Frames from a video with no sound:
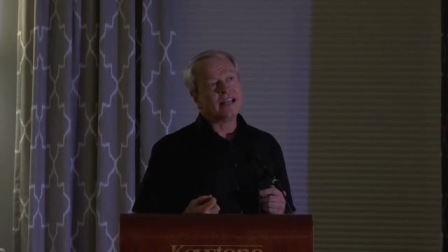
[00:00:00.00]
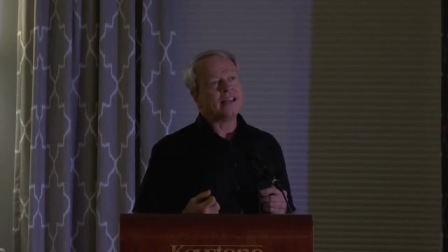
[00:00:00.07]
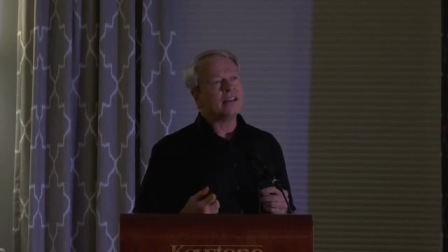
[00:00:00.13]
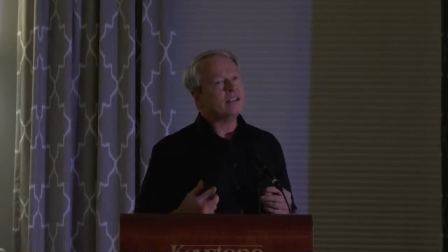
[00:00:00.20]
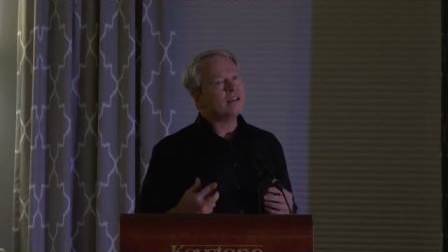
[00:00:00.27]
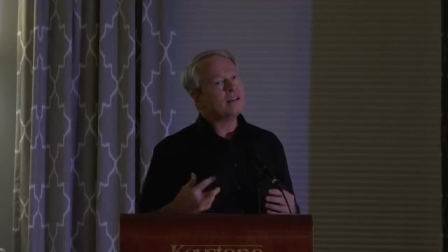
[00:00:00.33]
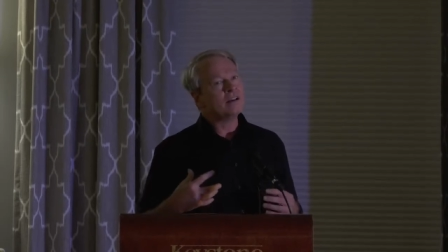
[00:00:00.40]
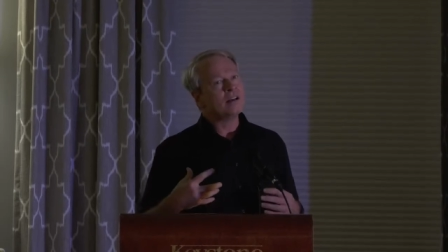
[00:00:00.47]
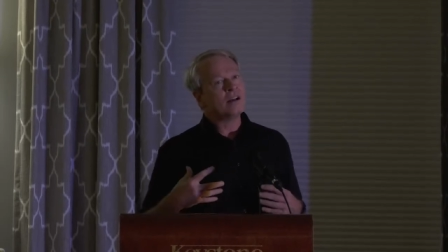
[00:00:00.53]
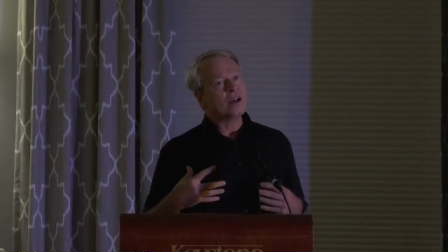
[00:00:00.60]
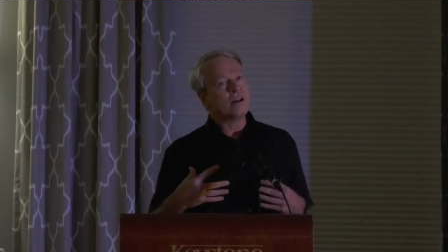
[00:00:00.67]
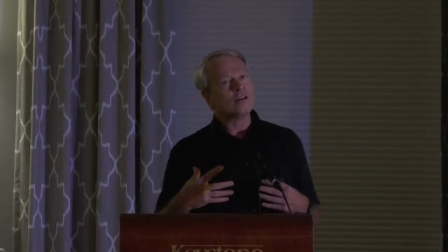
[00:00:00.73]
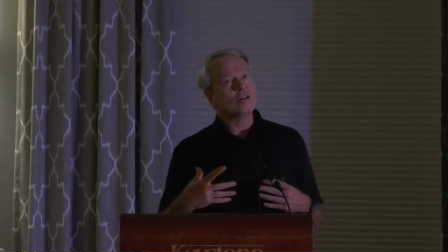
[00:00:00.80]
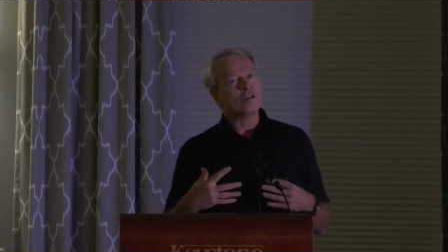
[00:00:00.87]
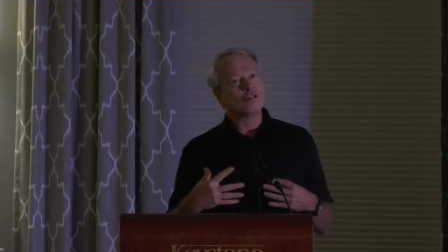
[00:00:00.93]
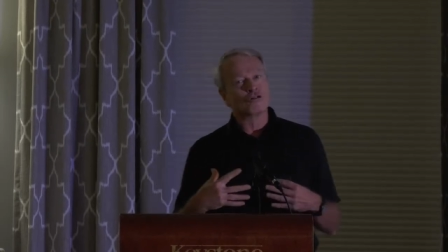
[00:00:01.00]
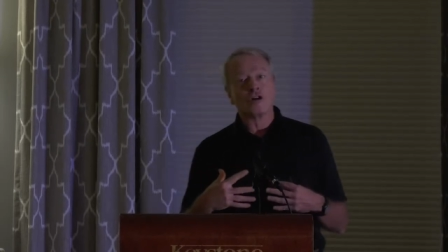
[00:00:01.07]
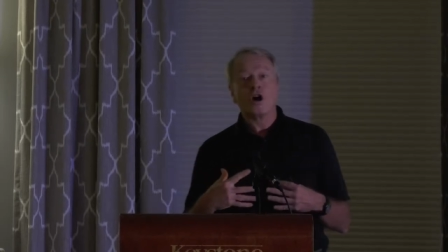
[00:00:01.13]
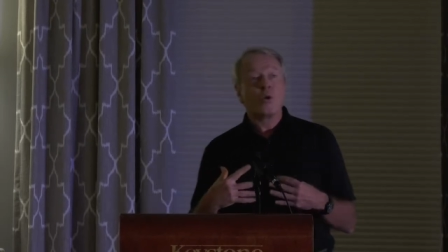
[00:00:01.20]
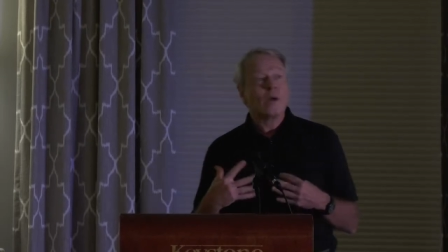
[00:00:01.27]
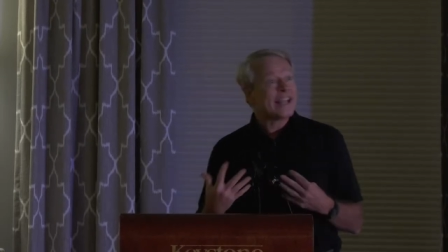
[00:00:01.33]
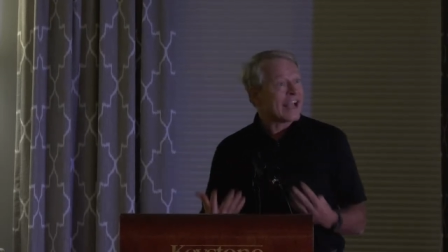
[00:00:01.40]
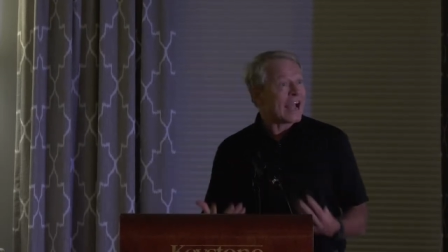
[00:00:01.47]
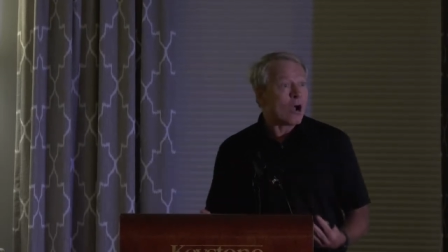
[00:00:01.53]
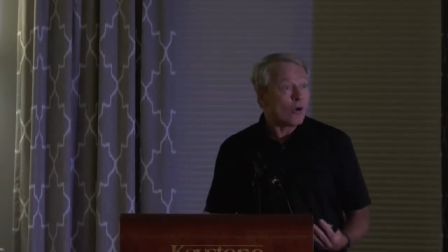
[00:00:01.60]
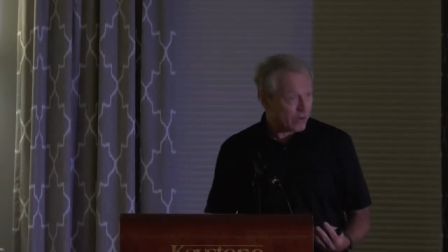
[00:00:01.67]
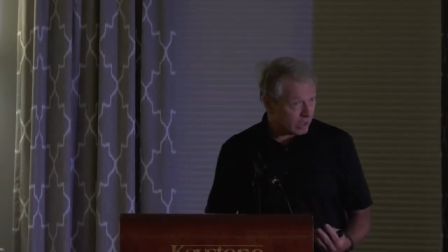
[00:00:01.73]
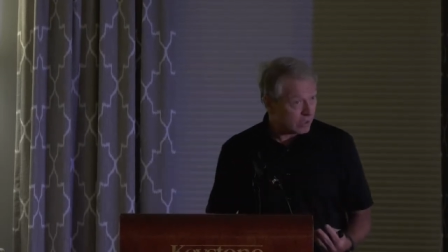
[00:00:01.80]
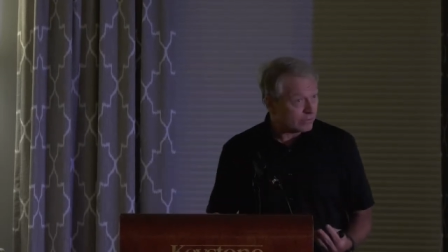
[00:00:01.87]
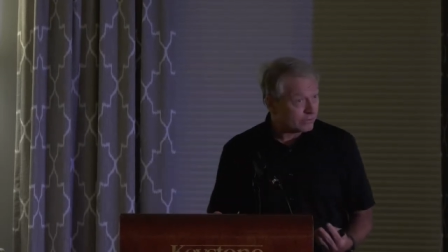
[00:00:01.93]
And growing
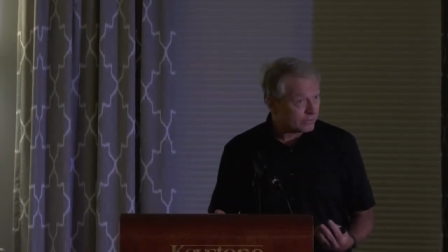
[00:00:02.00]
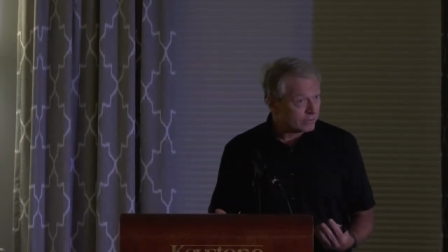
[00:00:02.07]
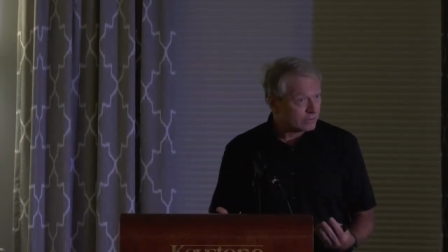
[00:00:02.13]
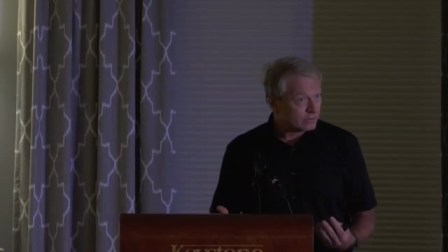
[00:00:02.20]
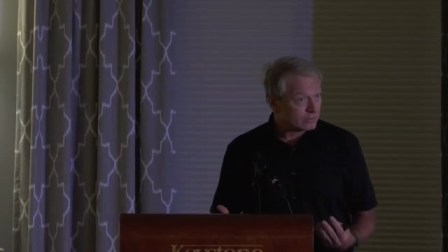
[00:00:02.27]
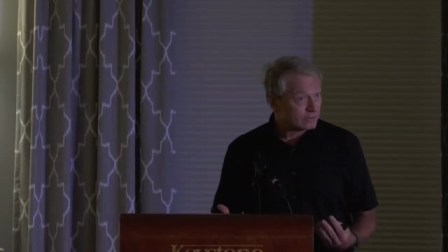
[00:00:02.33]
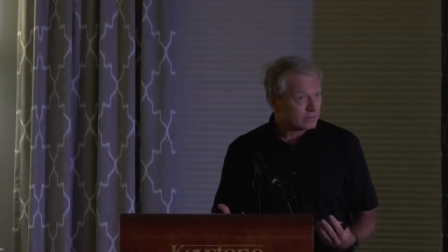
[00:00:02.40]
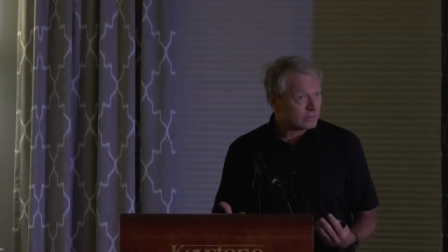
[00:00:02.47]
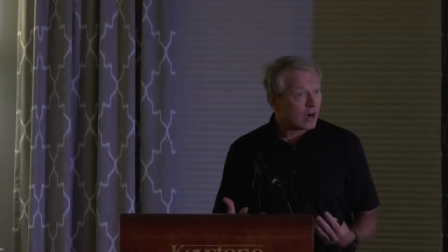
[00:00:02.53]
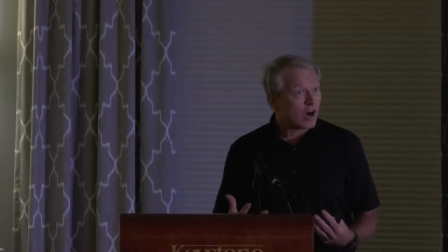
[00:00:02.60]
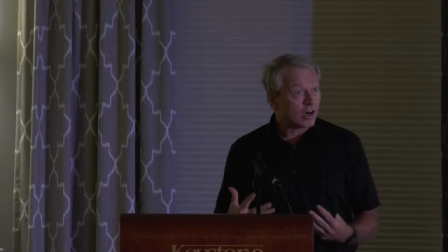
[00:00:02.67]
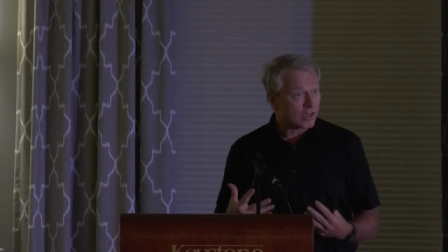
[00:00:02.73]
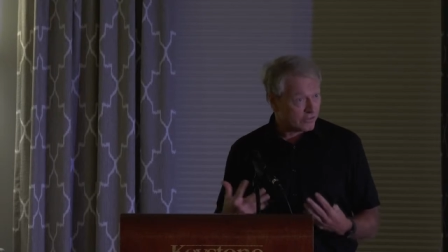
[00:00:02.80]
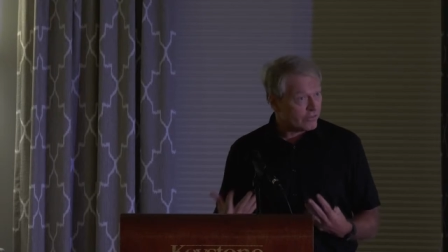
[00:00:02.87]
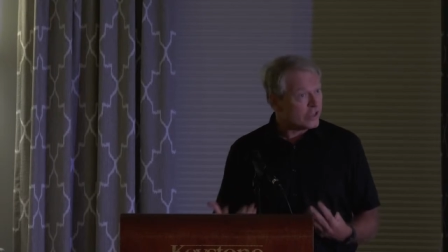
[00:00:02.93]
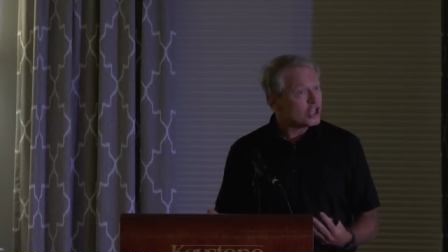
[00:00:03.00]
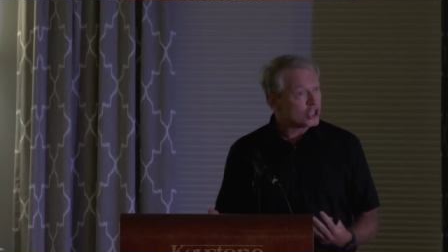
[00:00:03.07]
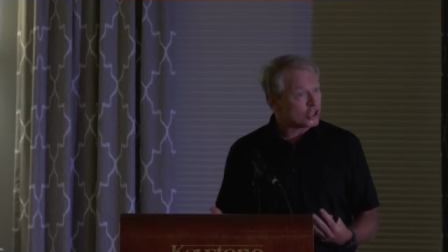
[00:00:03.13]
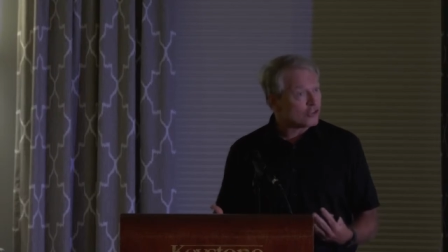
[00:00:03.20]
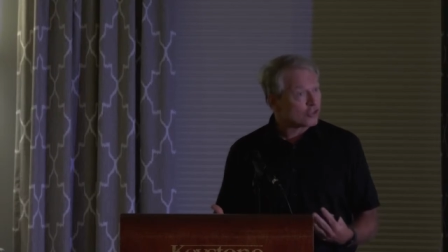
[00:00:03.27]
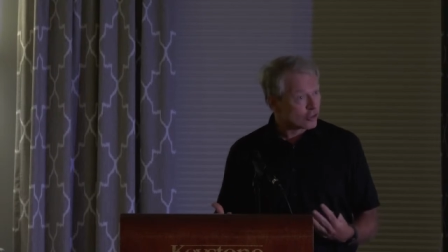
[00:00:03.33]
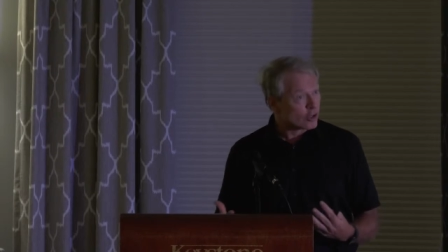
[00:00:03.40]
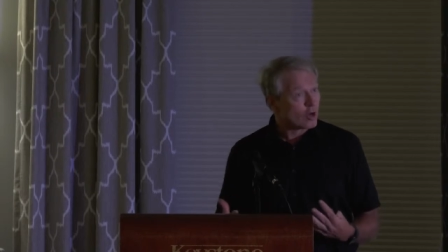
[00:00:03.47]
out of our divisions,